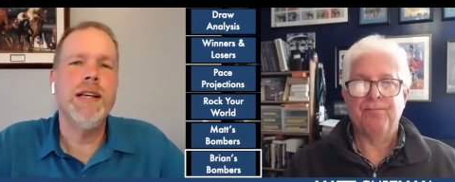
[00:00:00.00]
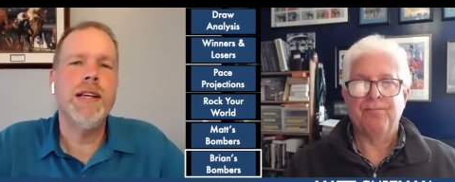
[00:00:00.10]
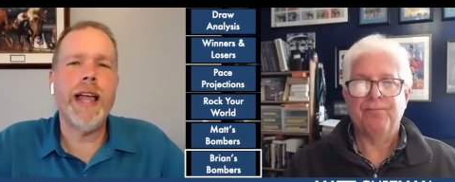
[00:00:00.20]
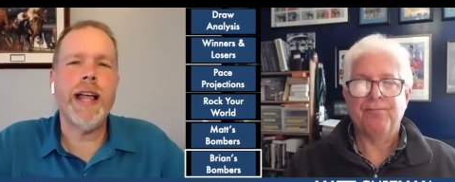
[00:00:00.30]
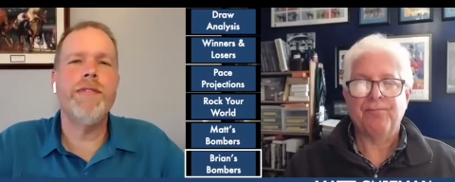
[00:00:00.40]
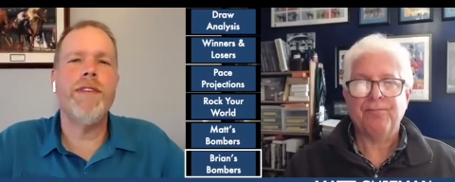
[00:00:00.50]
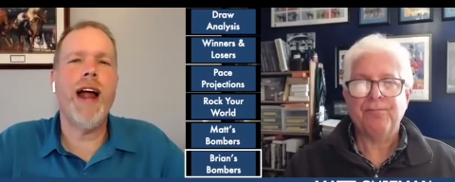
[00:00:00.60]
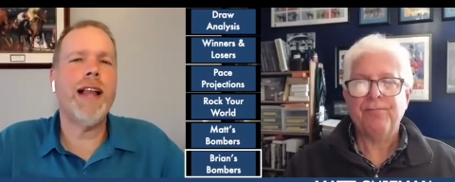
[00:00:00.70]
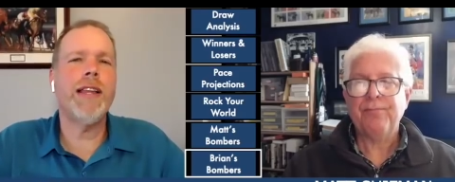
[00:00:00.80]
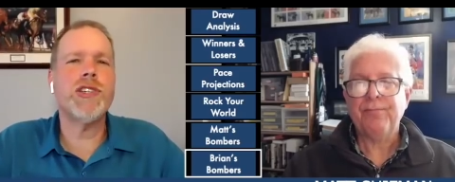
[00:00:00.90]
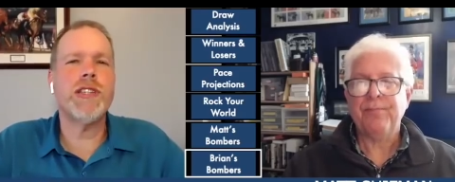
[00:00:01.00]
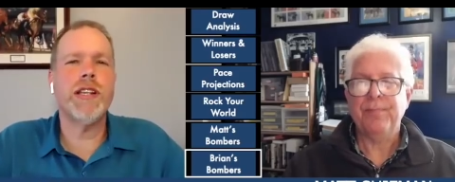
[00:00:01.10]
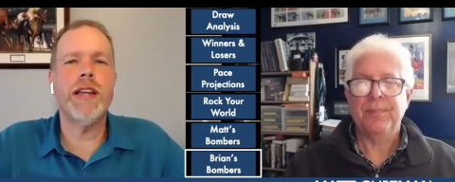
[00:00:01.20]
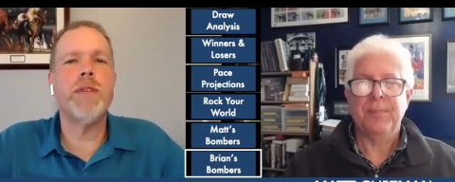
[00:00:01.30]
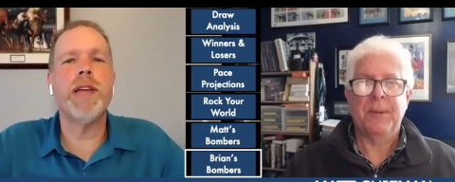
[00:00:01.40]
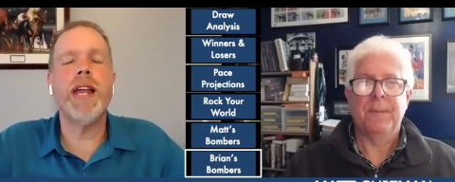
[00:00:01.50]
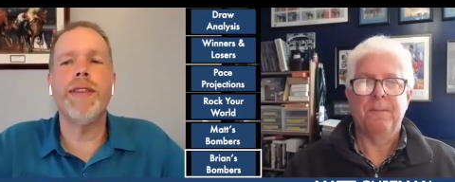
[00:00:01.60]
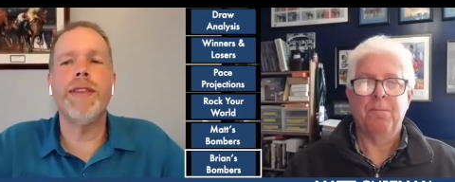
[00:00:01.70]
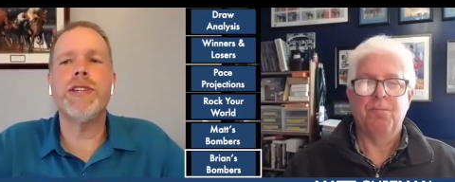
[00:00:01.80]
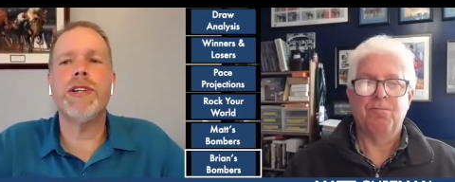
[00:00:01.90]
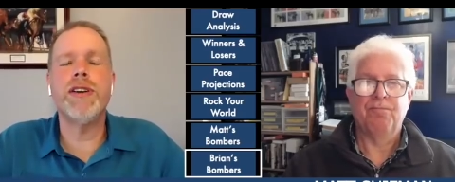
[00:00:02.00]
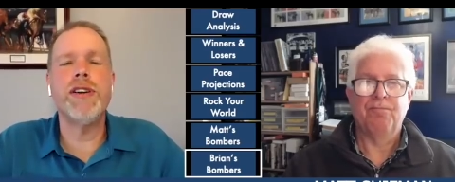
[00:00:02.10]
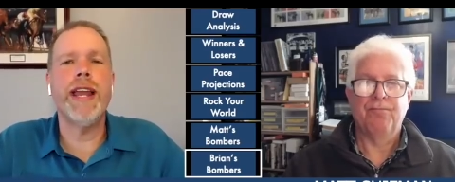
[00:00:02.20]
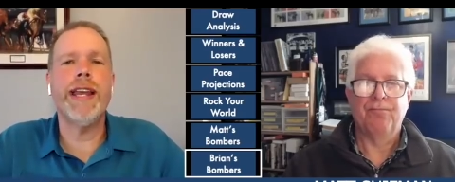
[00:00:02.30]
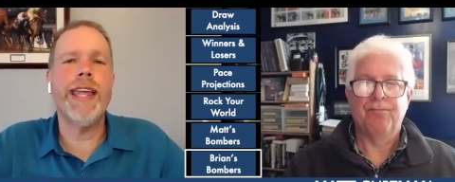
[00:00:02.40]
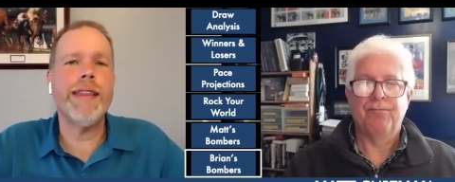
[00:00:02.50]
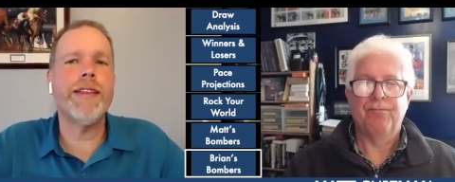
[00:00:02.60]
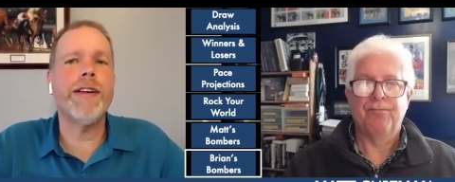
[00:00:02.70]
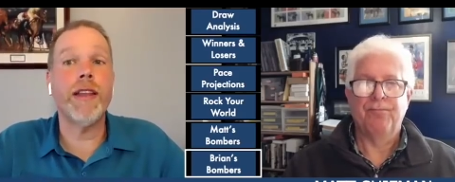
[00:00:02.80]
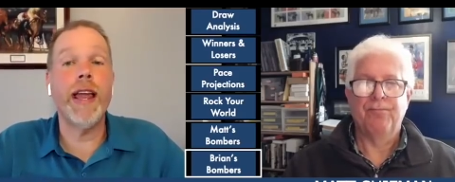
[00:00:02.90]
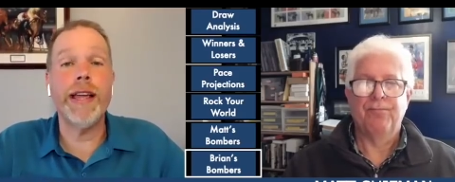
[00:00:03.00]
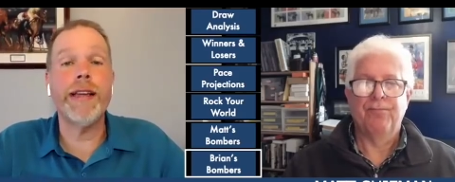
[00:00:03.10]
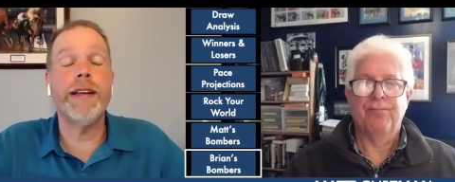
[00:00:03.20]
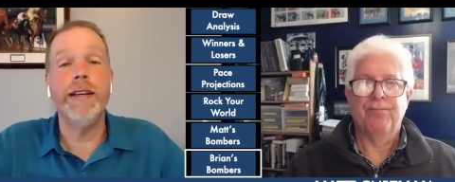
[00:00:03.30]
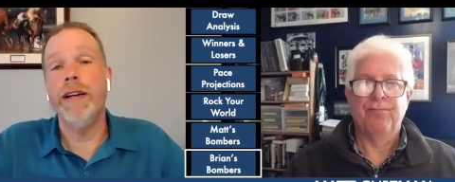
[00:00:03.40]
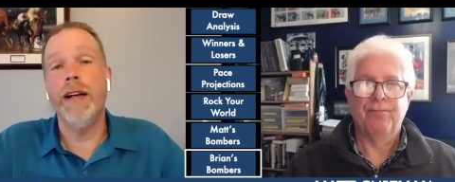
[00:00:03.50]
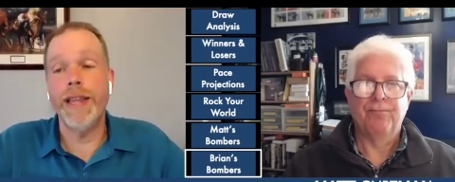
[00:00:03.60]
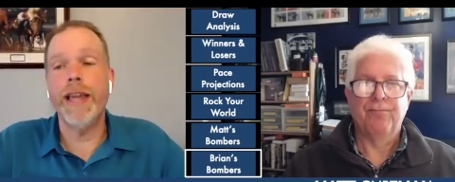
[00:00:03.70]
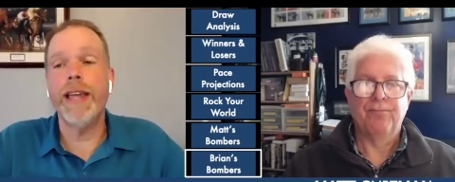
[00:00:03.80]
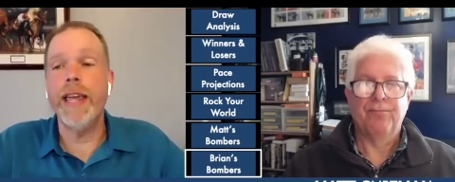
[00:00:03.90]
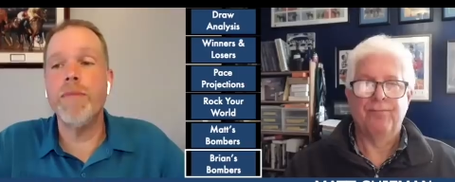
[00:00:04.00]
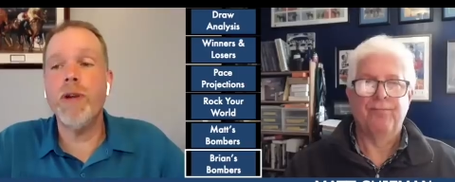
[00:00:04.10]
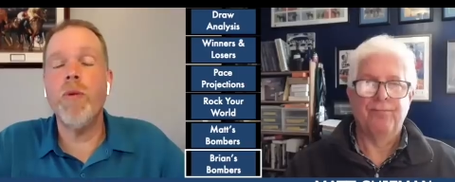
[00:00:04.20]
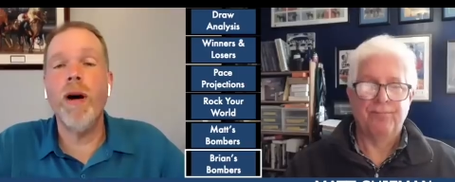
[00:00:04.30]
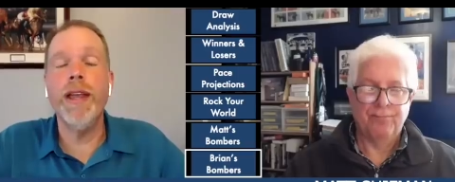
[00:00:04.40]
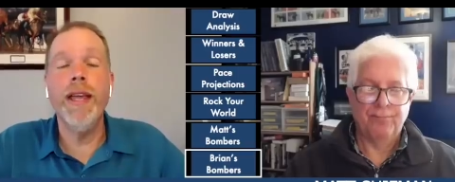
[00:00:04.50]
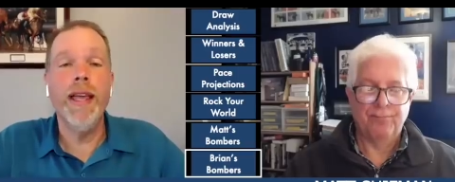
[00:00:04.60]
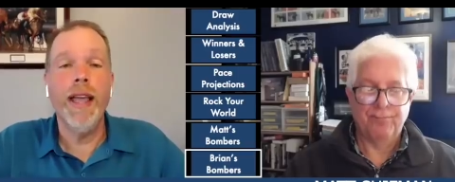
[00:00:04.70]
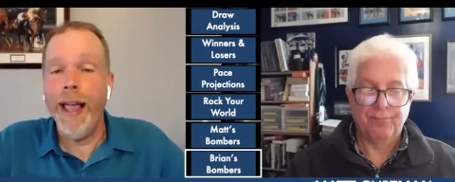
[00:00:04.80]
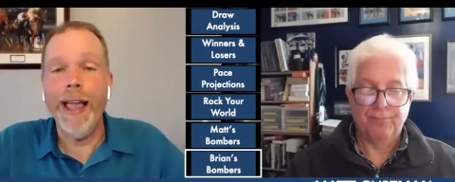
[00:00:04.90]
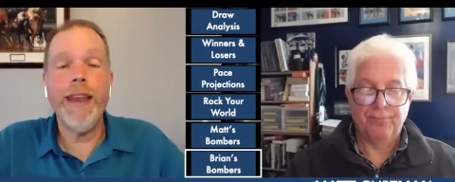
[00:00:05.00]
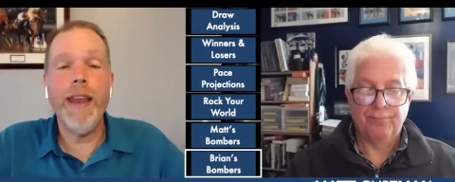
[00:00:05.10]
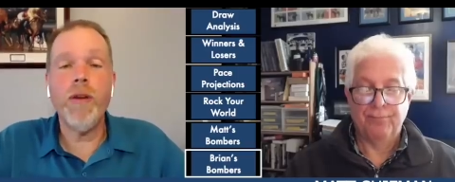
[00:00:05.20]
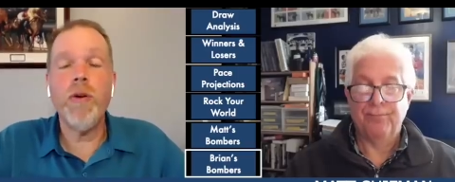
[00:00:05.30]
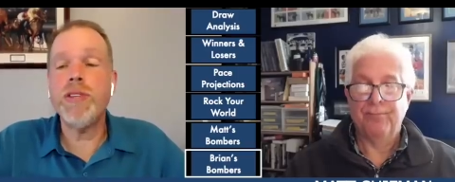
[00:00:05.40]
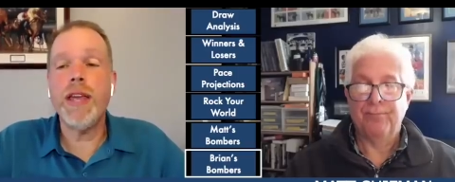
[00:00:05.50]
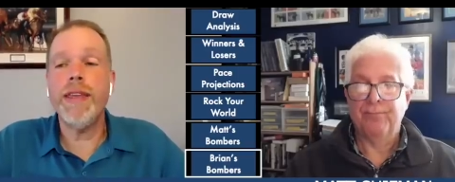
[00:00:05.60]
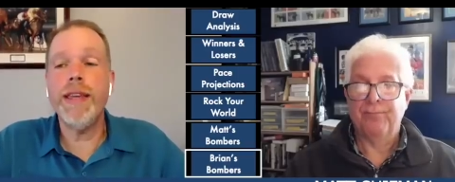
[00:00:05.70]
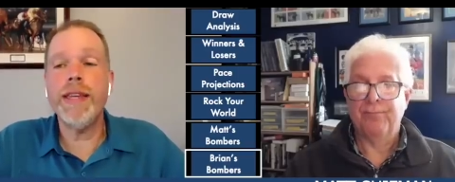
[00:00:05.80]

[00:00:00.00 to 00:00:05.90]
Speaker 1: that can rally just a little bit on the turn and get there, like a dynamic one. And another horse I think